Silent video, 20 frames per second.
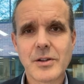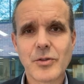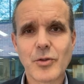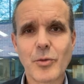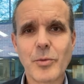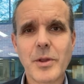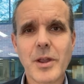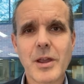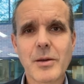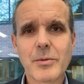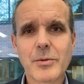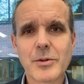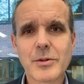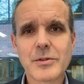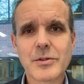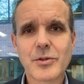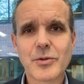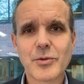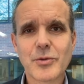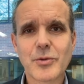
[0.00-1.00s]
to be
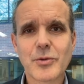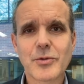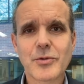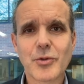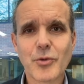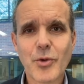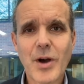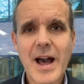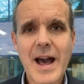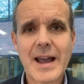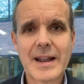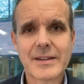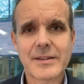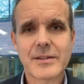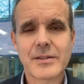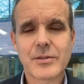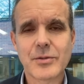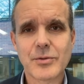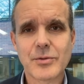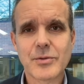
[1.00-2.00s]
able to
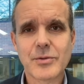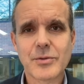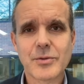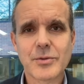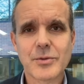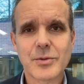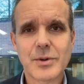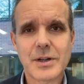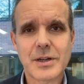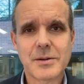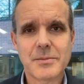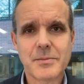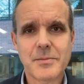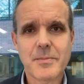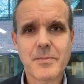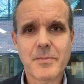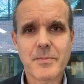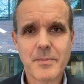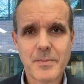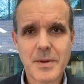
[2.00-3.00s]
act,
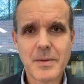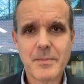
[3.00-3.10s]
to